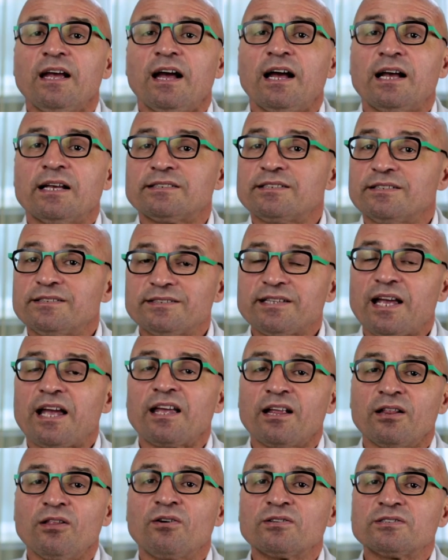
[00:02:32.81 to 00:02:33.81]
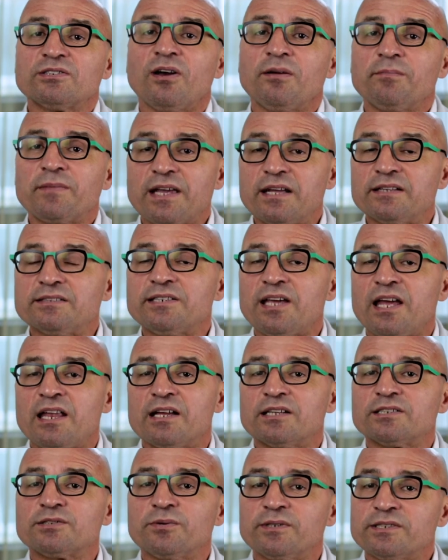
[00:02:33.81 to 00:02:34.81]
So it's taking a long time to get
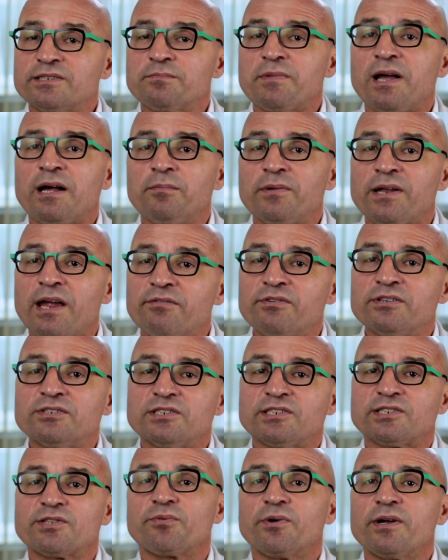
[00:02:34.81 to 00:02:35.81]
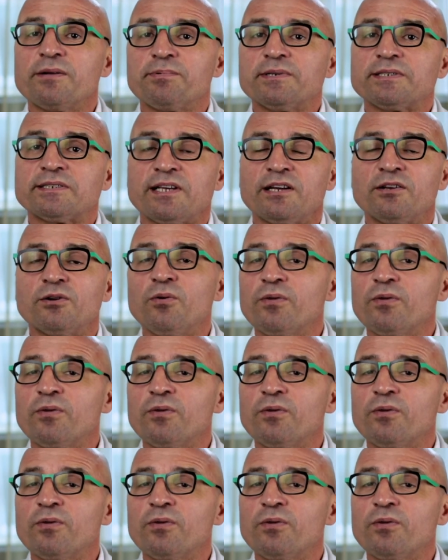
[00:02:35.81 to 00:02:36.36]
tenants, whereas the Melbourne average is 3%.